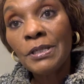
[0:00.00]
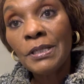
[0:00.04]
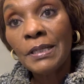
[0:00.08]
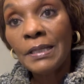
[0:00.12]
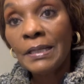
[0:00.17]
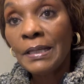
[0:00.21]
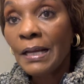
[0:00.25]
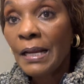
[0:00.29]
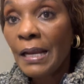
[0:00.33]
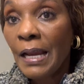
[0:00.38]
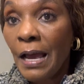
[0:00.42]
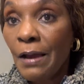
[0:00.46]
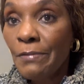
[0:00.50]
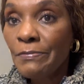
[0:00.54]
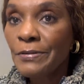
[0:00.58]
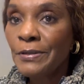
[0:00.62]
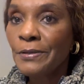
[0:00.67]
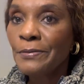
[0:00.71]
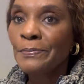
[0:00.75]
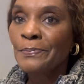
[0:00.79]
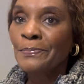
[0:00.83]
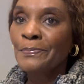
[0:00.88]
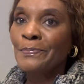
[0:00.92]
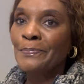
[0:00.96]
it, they left.
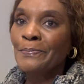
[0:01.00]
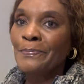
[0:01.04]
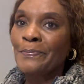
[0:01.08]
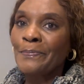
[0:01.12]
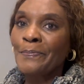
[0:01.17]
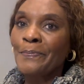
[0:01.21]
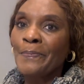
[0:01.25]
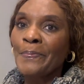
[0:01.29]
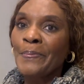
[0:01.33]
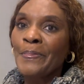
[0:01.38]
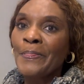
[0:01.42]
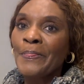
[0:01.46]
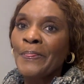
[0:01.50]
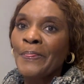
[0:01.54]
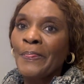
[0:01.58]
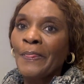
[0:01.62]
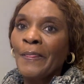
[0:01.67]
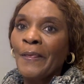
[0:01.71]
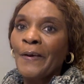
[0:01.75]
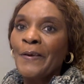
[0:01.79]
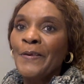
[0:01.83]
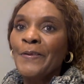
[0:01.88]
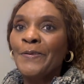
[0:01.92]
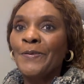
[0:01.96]

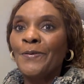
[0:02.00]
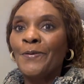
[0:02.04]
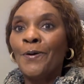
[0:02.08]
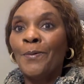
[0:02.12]
So